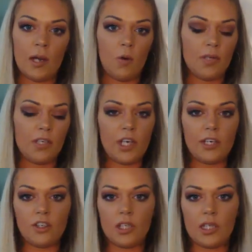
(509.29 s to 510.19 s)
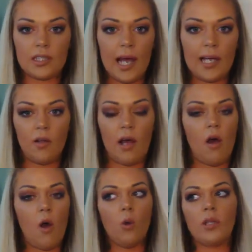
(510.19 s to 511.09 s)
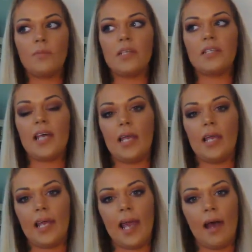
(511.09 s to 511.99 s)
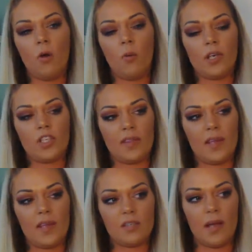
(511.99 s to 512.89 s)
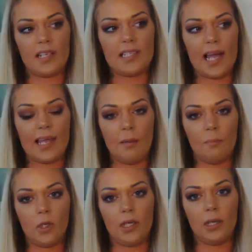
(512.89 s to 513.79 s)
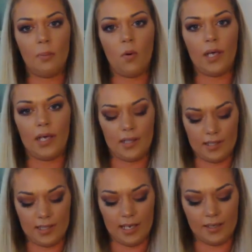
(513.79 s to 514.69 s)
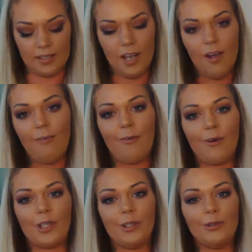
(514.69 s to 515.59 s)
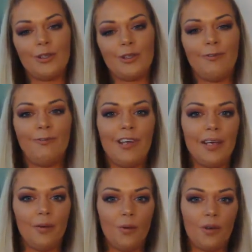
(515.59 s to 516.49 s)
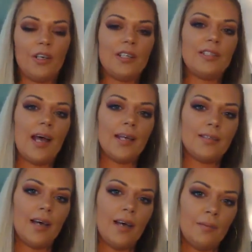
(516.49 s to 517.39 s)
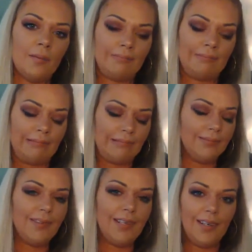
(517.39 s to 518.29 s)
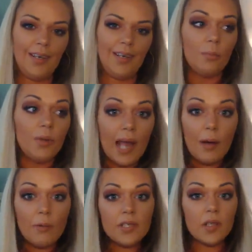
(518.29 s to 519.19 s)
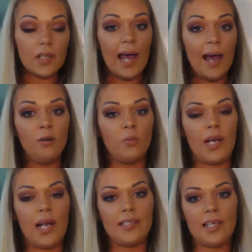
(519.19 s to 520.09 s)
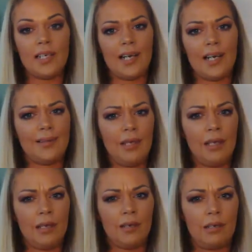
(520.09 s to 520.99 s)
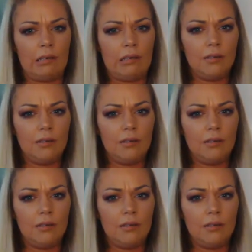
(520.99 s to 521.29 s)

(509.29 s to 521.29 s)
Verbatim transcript: I won't be changing the title. I'll only be taking out, which I think it's my second bullet point that says for a looser fit, order a size up. But that was allowed when I did it, I think.